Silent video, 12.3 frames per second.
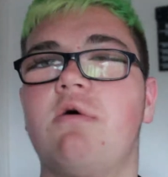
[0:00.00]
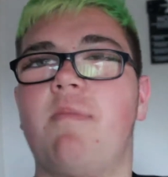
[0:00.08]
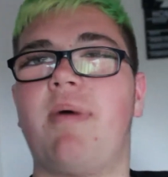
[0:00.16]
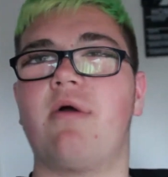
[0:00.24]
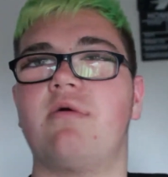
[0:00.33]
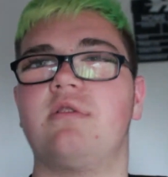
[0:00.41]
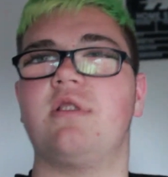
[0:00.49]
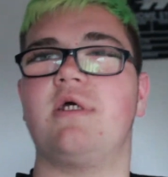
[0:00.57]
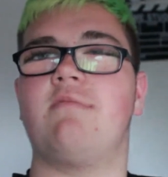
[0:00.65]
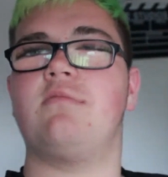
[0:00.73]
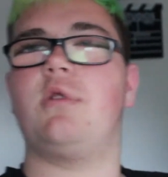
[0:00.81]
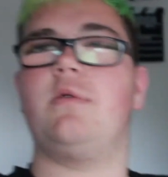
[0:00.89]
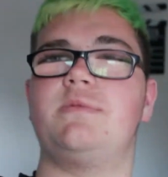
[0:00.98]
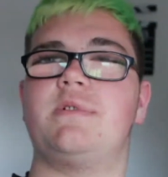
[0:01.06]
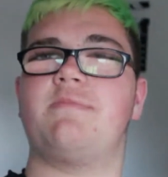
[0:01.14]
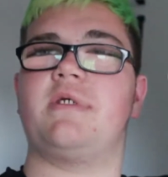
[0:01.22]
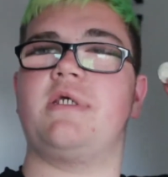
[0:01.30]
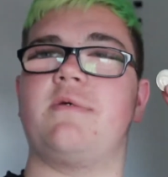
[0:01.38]
So apparently I'm loved,
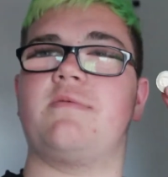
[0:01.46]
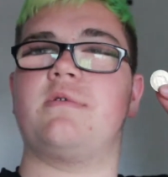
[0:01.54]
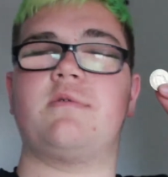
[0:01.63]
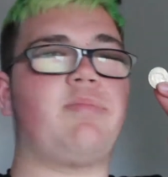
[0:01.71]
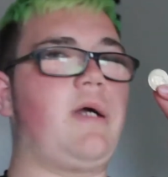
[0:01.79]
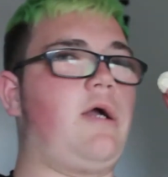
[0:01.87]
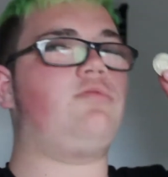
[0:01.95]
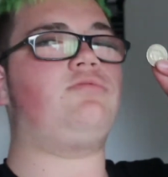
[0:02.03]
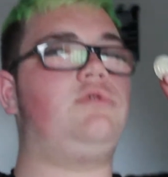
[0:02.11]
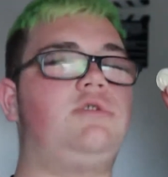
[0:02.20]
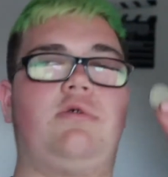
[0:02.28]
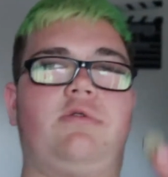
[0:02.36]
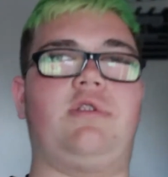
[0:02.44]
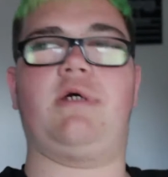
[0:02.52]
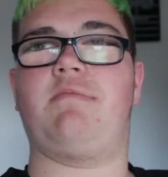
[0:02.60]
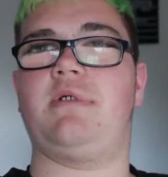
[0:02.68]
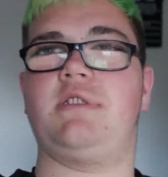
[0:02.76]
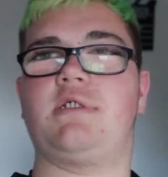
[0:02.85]
I've been given £1, so
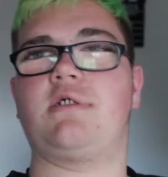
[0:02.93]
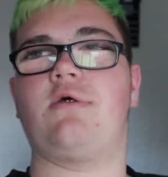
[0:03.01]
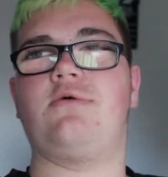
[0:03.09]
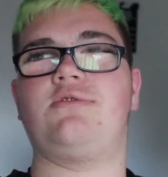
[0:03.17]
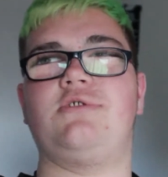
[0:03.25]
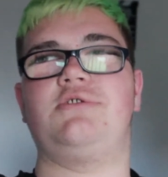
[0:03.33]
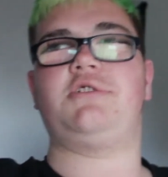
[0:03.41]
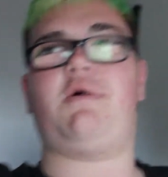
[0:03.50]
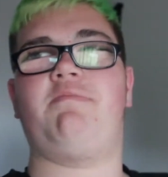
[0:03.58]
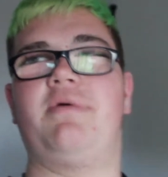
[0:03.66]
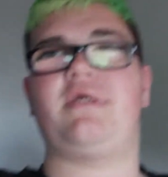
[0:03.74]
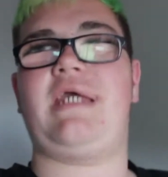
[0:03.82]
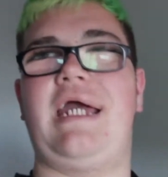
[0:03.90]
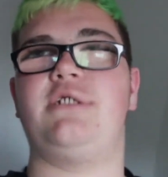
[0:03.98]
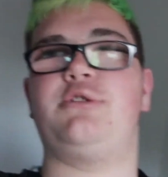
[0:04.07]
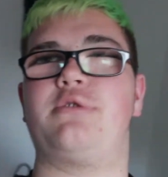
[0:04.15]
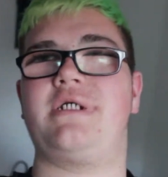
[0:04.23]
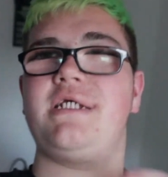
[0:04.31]
that means I can go to the shop and
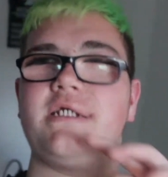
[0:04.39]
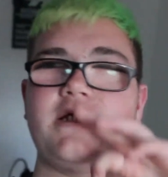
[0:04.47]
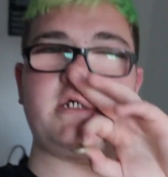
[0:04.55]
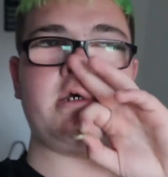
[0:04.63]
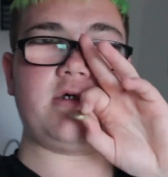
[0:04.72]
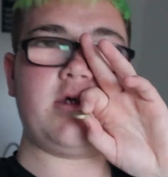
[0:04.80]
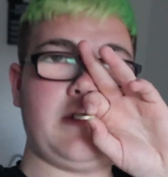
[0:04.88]
get drink,